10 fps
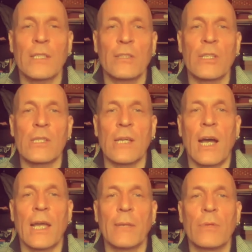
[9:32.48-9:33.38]
in this
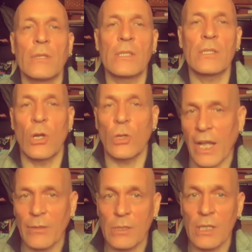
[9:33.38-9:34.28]
time, in this
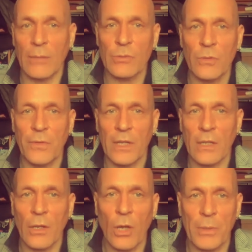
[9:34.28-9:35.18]
lockdown time, do you find
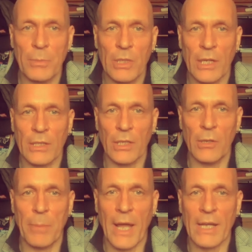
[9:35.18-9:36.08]
a lot of people kind of going
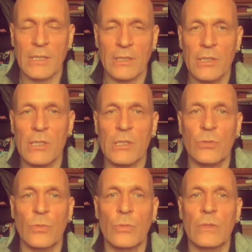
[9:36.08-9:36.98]
back to listen
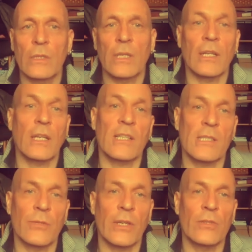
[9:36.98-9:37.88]
to the kind of
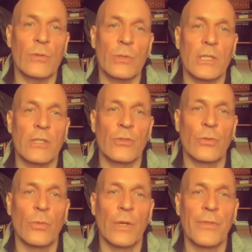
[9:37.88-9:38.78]
classic records they grew
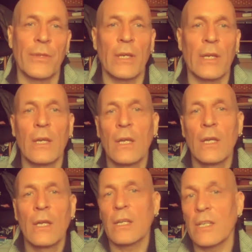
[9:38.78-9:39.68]
up with in an
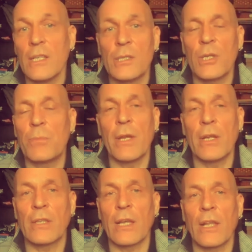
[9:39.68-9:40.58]
easier period
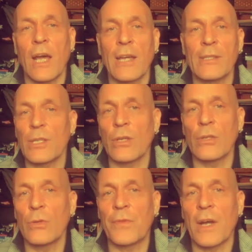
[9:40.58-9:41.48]
of their lives? Are
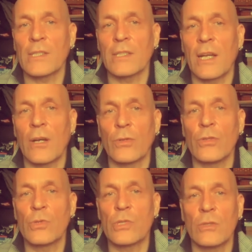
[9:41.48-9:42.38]
you finding that, or are
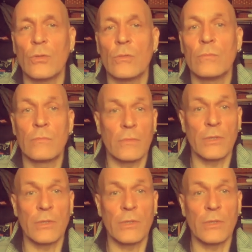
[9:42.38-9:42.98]
you still in the